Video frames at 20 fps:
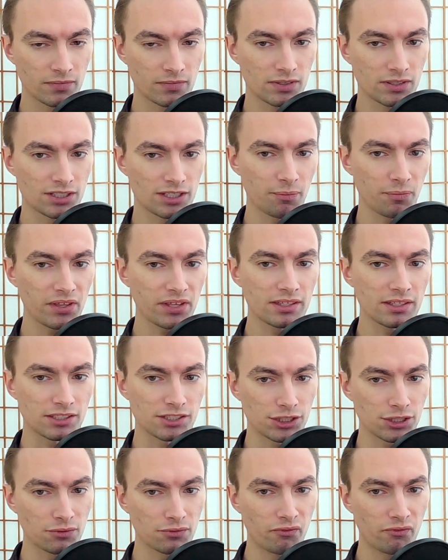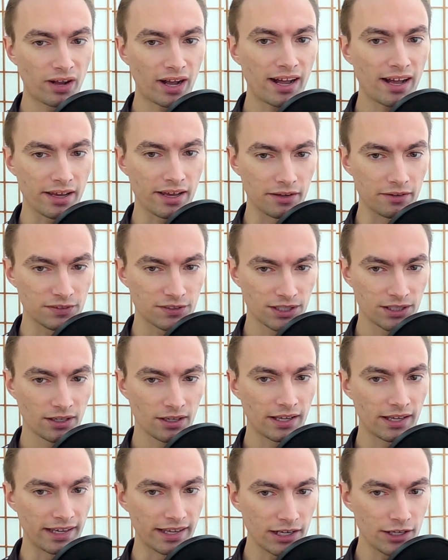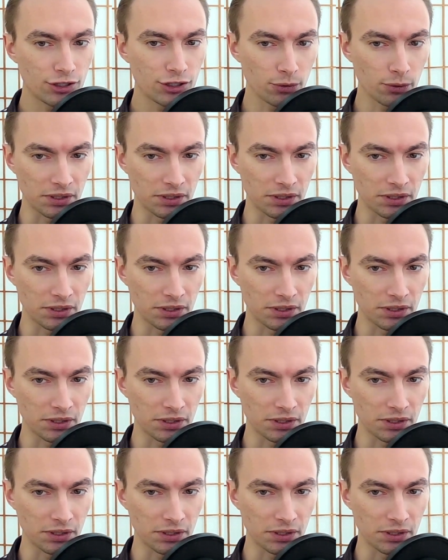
something that survives into